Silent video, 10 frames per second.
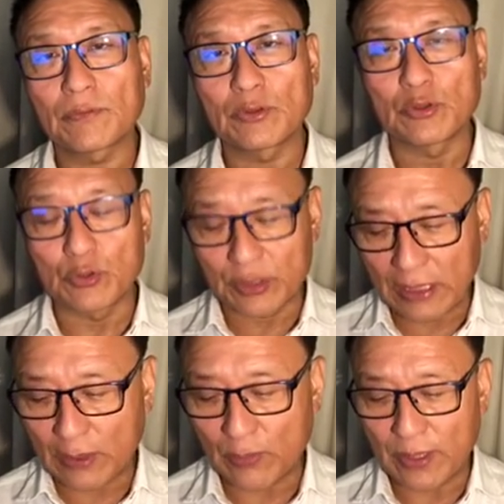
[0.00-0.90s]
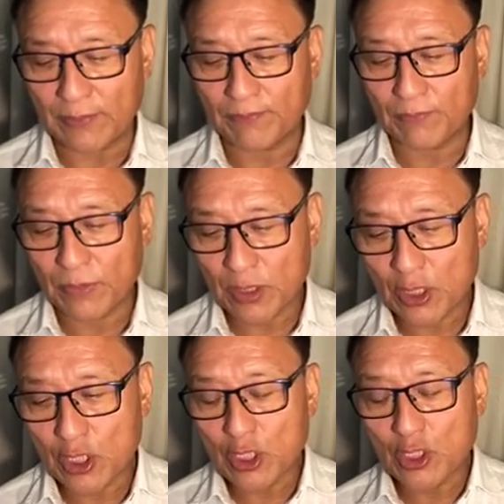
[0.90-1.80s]
You do it anyway.
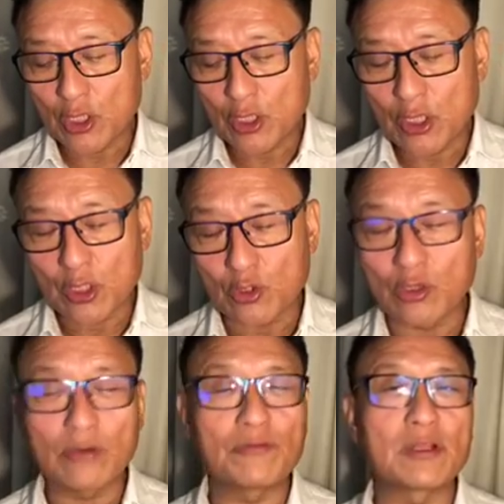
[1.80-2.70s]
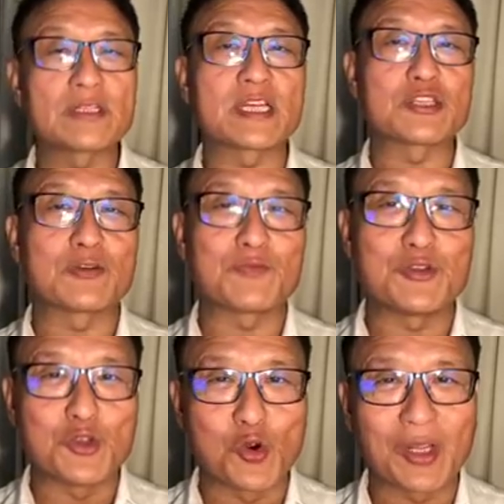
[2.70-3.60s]
You don't feel sense of
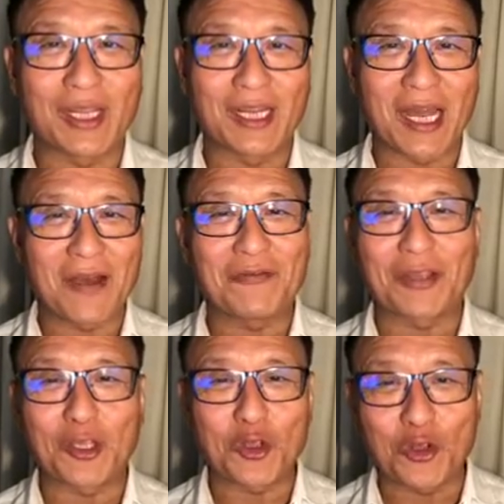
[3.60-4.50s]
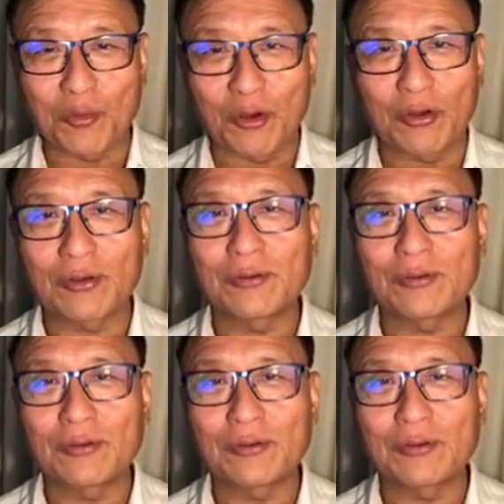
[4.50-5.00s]
joking, laughing, humor.